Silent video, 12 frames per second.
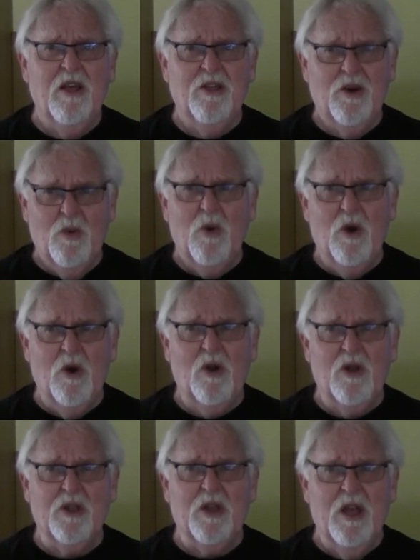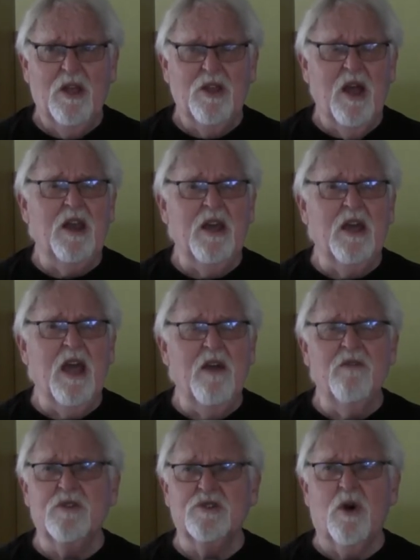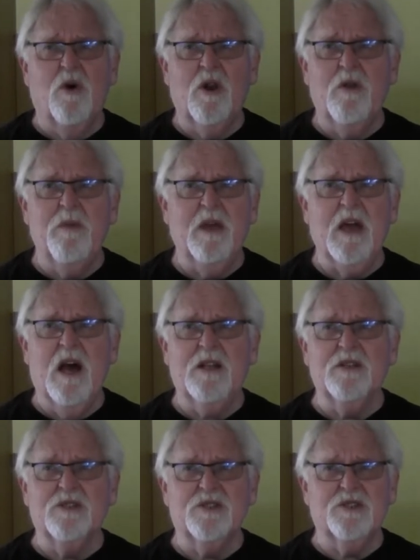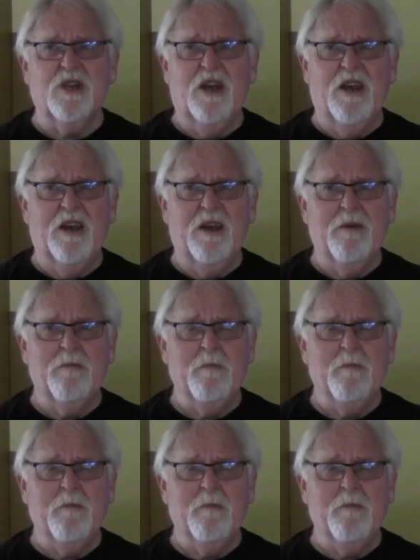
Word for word: the world that he gave his only begotten Son.